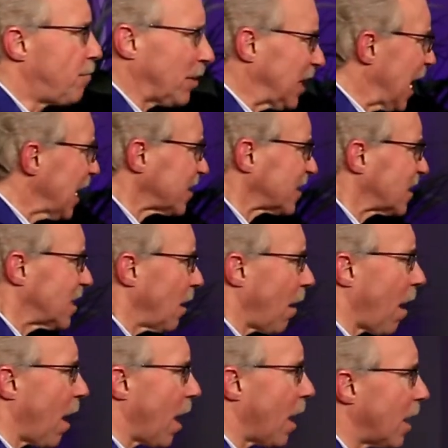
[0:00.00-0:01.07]
Bless
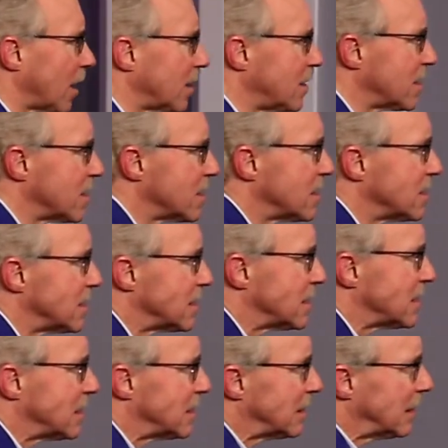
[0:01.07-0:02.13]
God.
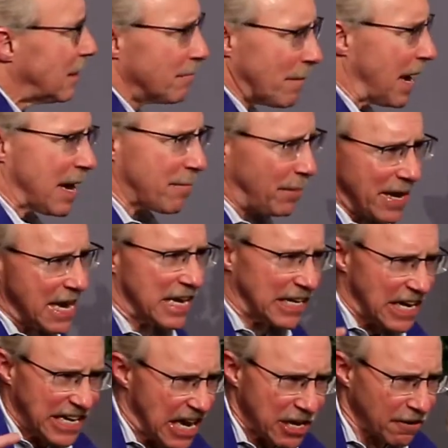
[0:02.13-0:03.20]
May be
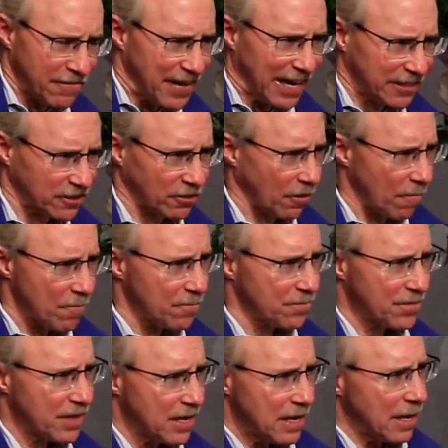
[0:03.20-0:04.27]
in an inner vessel,
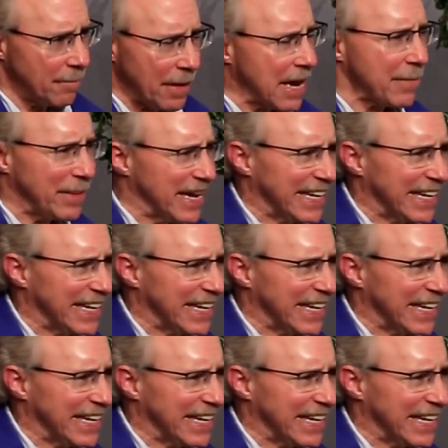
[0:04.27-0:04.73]
may